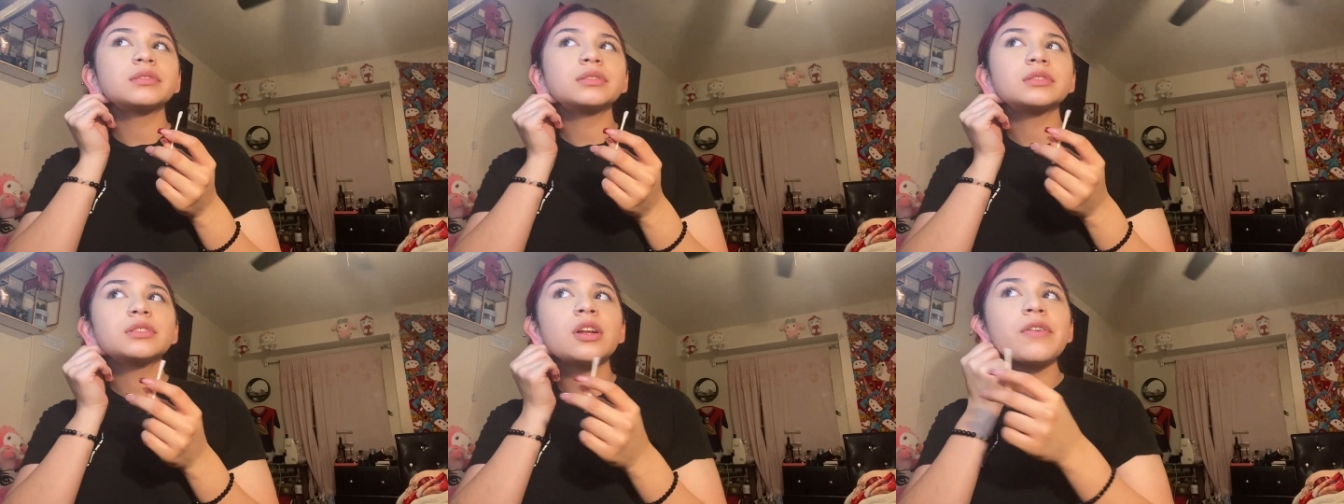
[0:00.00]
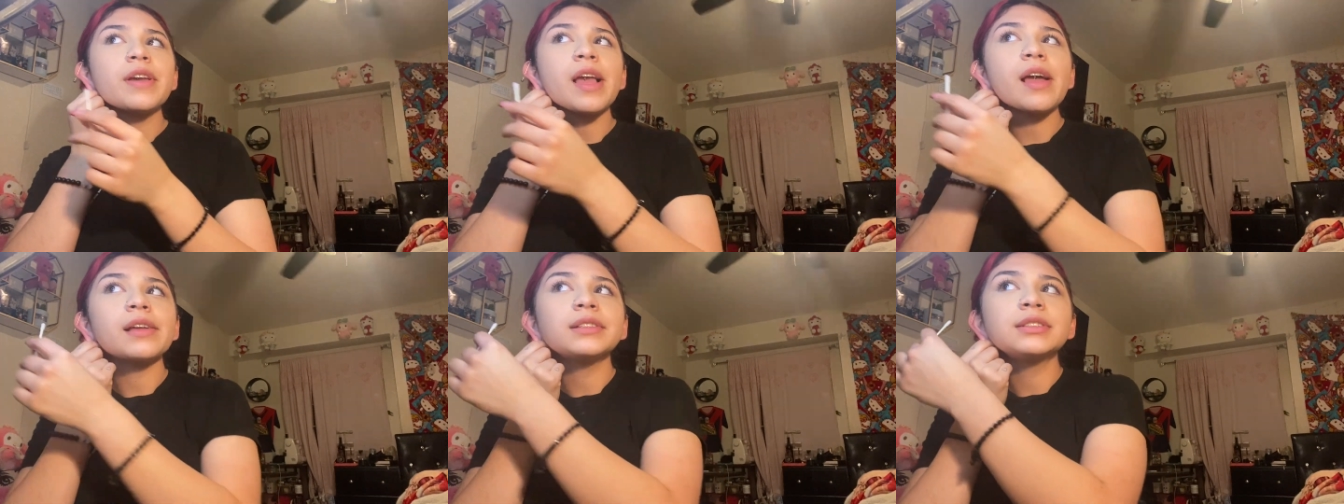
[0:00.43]
No,
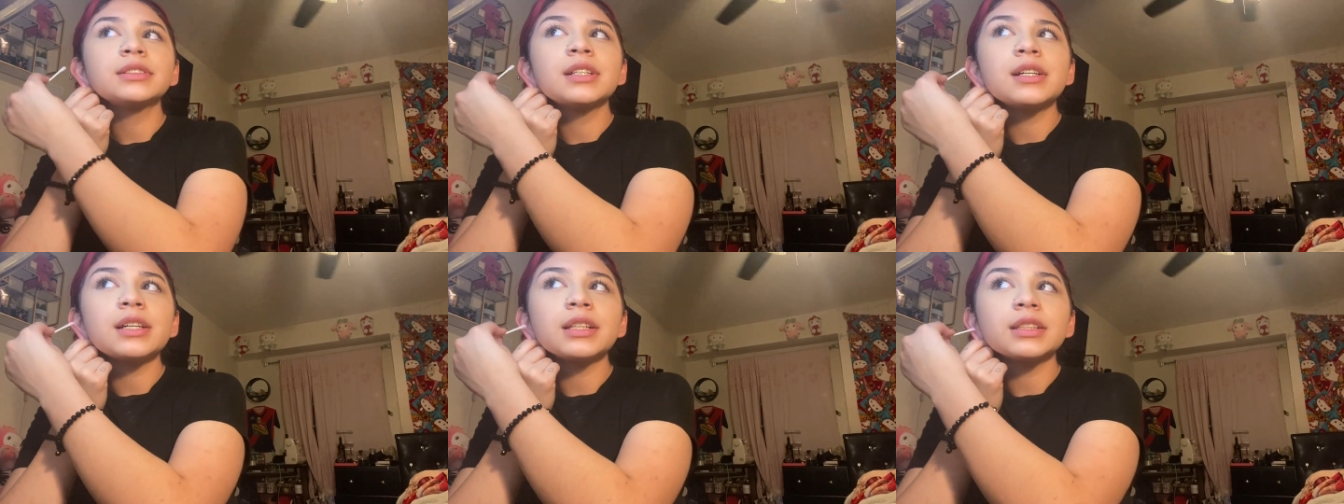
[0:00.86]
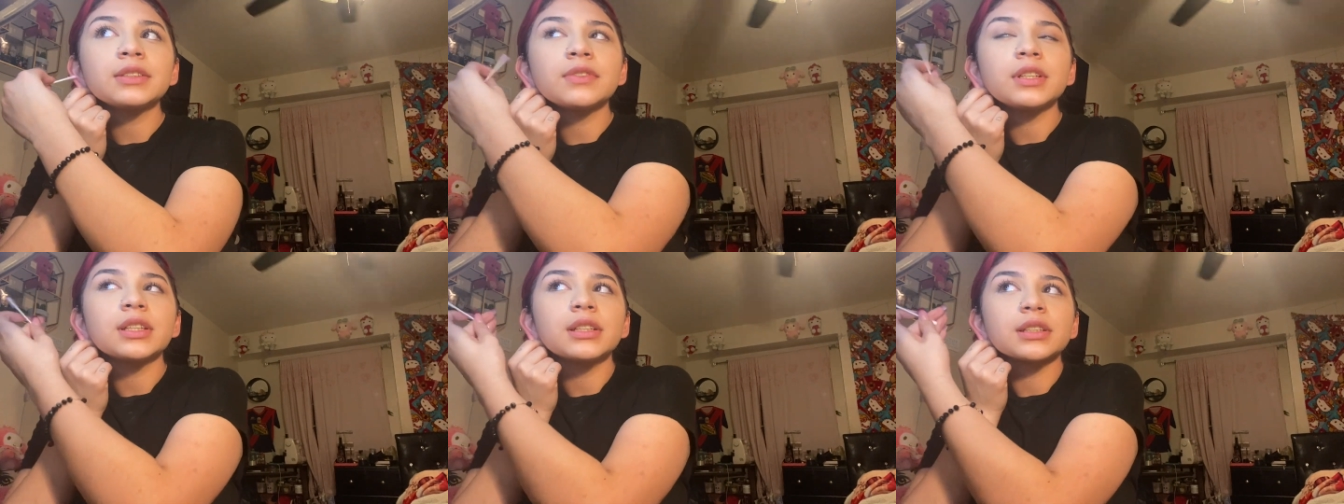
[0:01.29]
yeah, it's good as
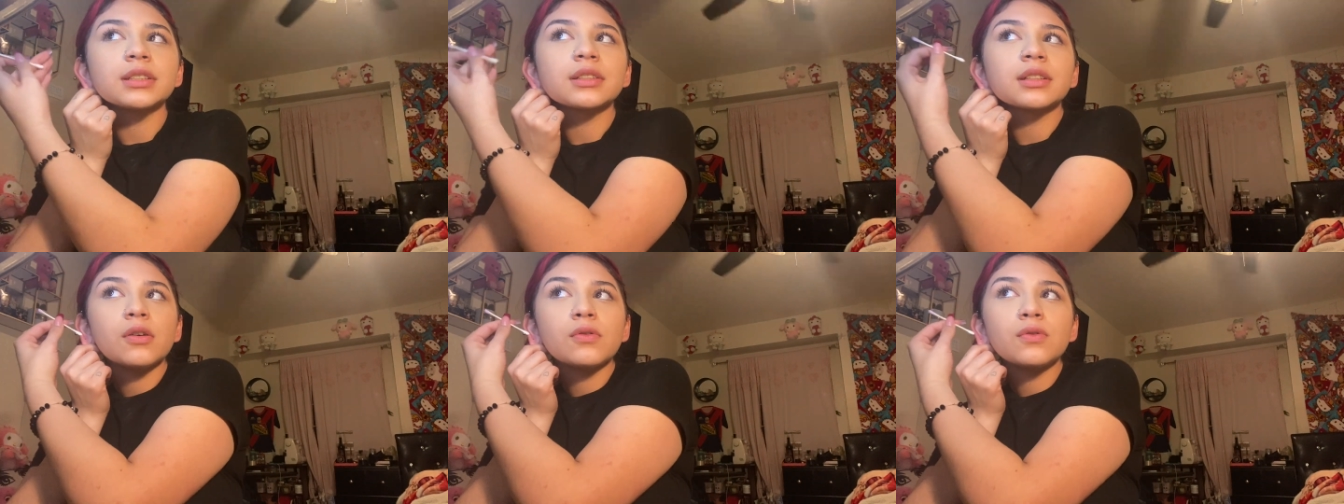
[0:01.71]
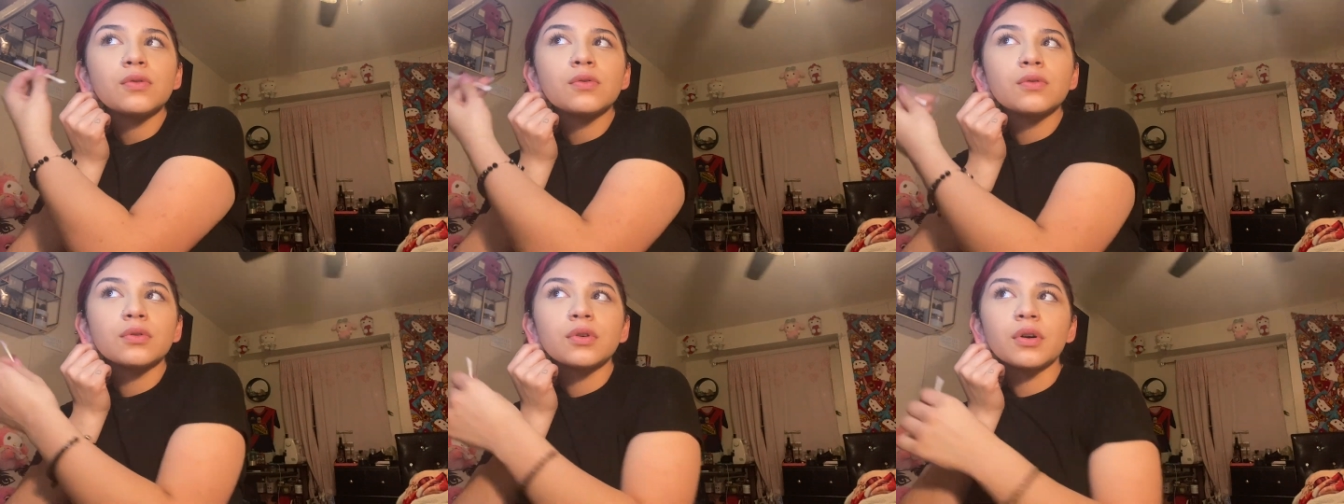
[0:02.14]
fuck.
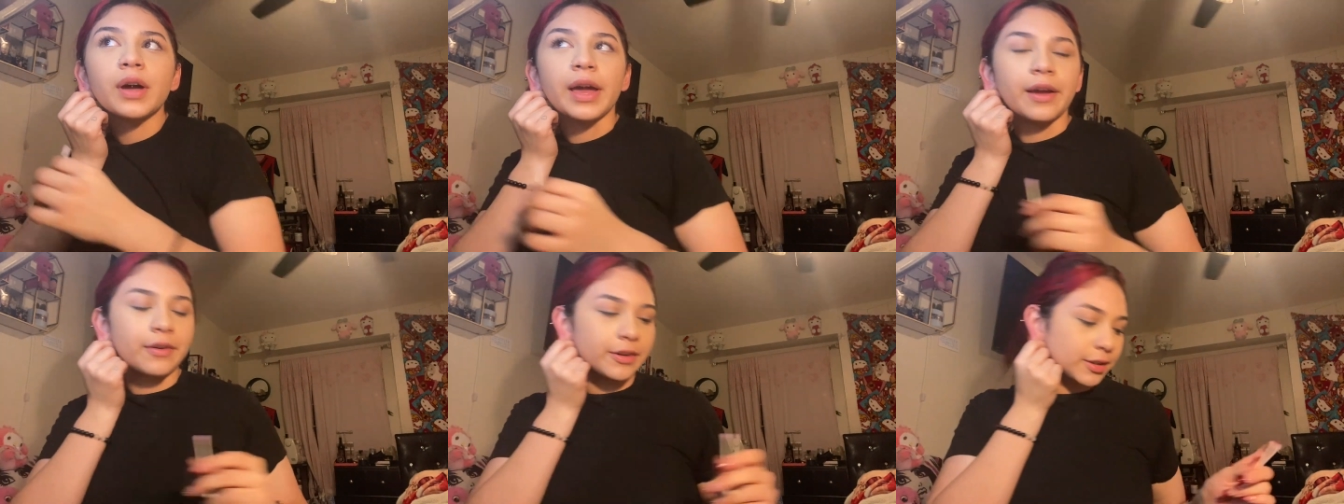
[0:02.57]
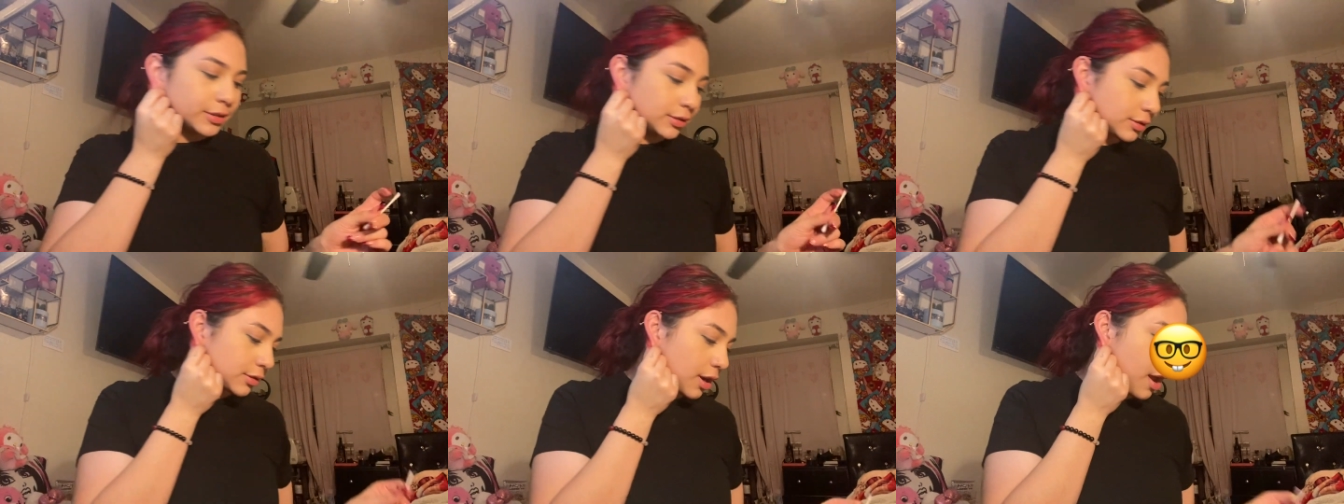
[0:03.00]
Ooh, okay, hold on.
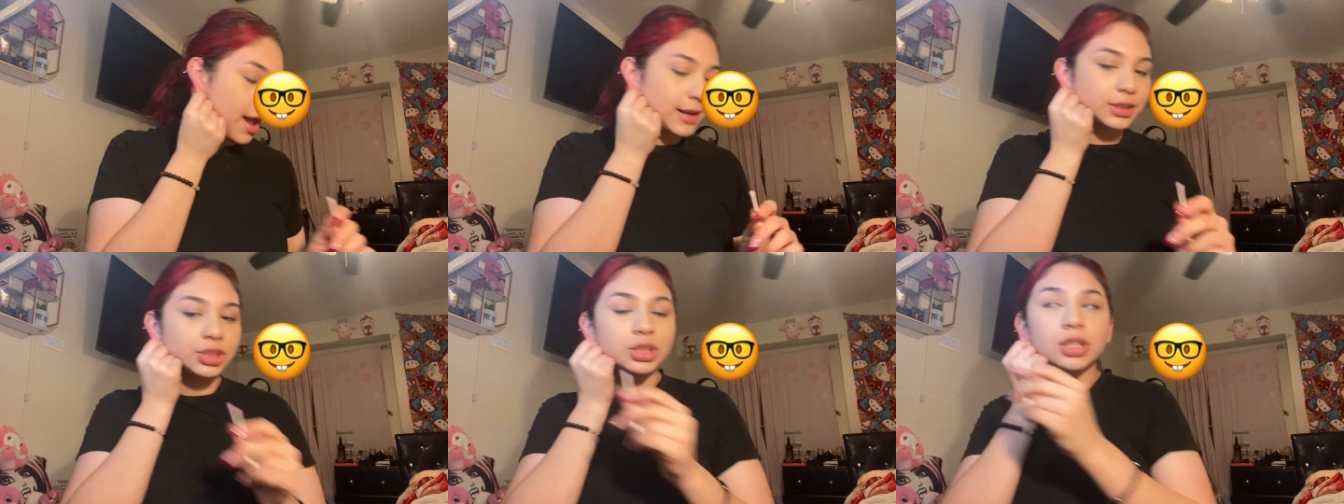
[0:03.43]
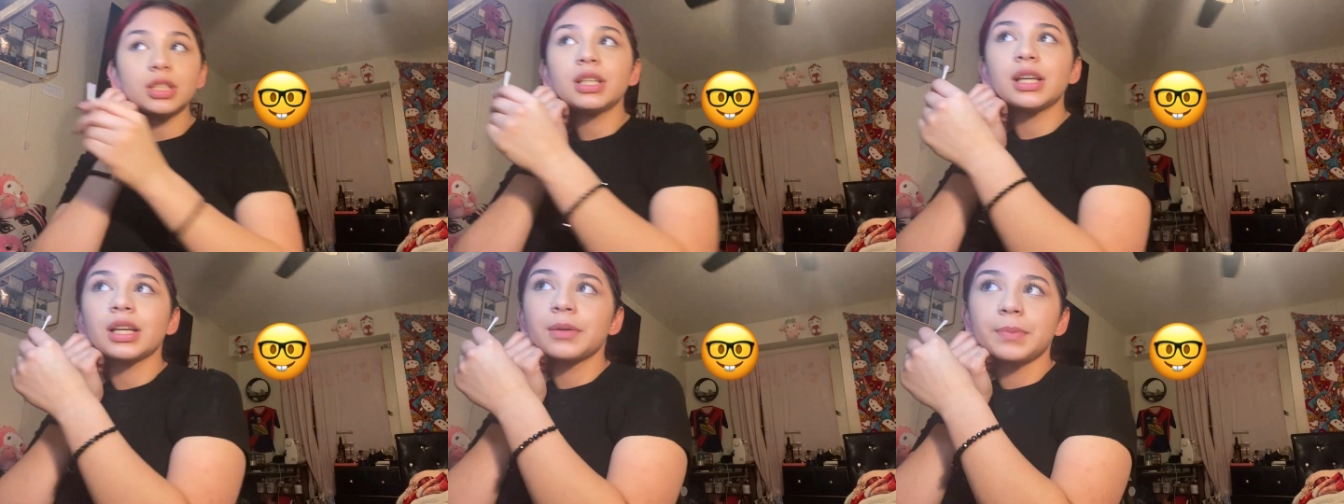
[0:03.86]
Actually,
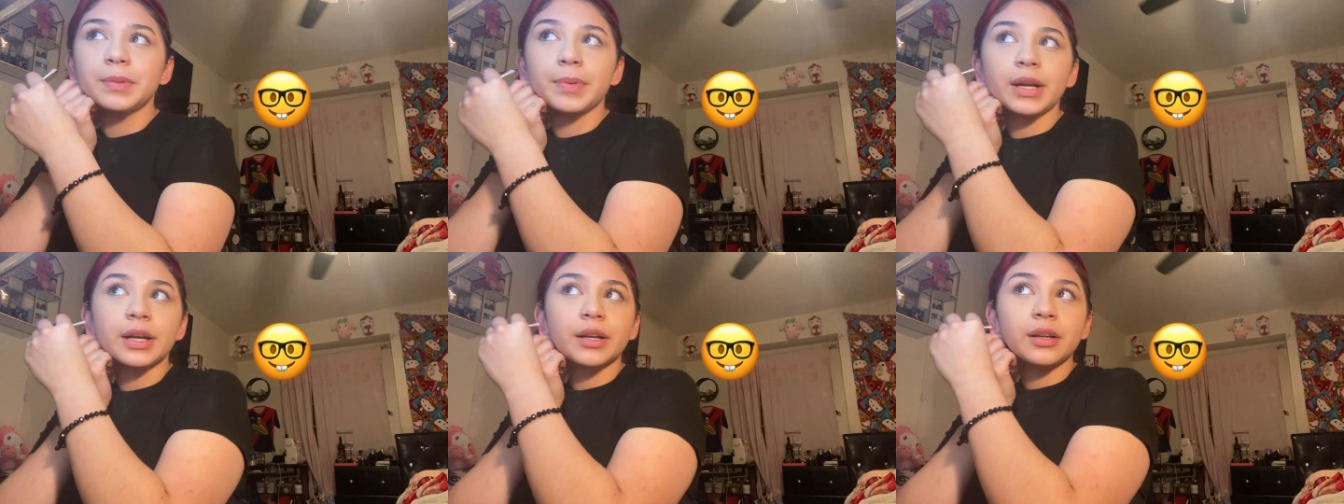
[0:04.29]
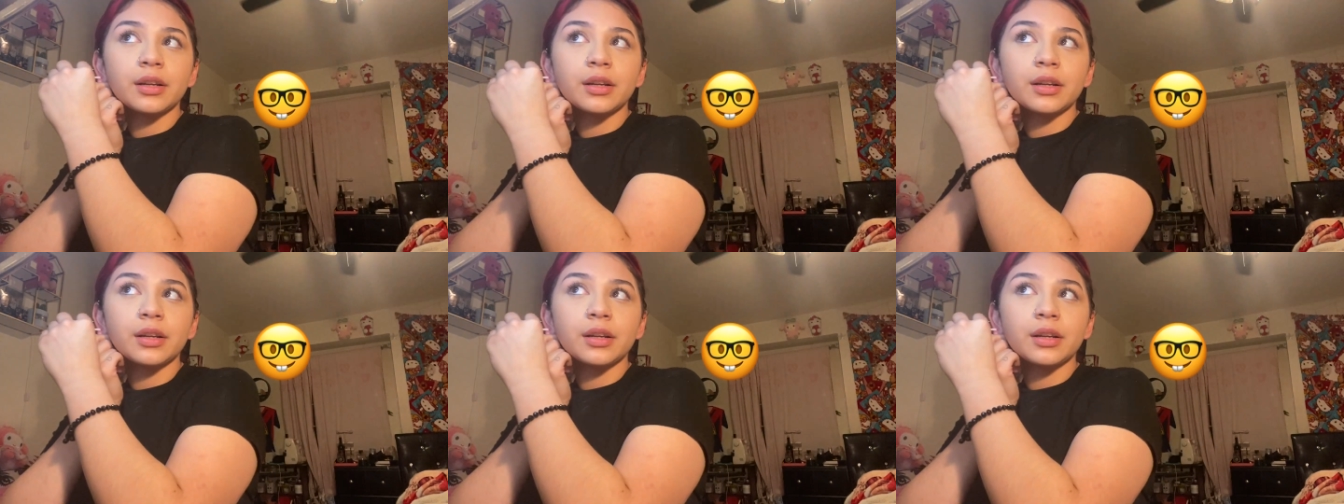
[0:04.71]
it could be better.